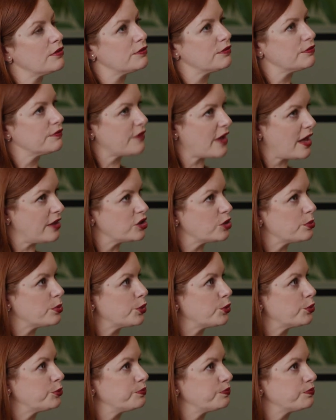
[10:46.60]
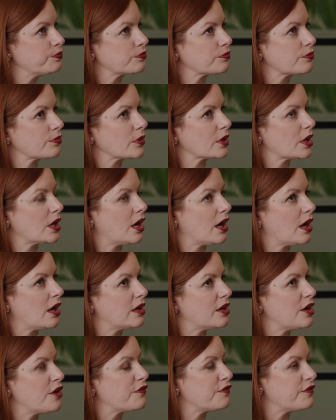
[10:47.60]
Valuable,
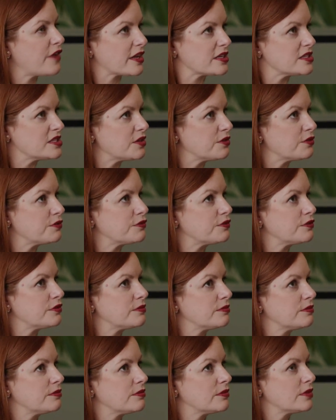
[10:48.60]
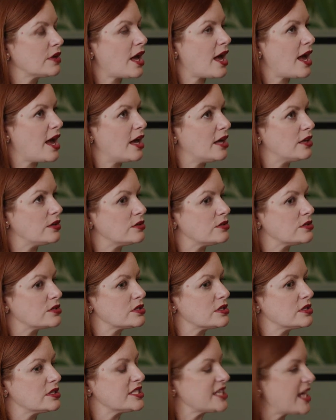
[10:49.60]
effective, and
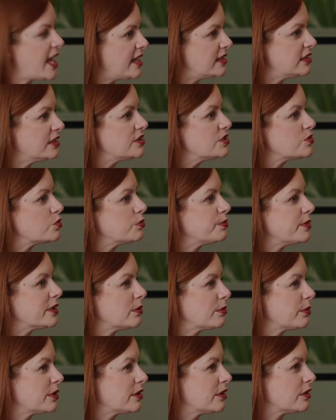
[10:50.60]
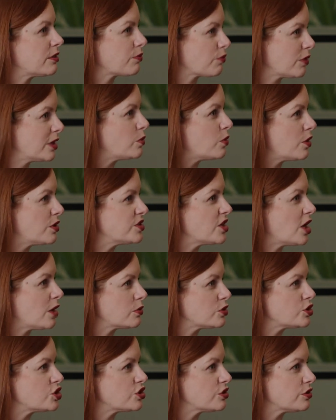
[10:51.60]
tailored would be the 3 words I
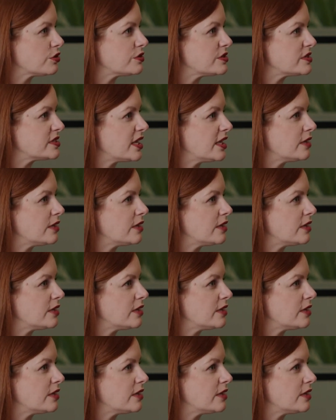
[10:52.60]
would choose.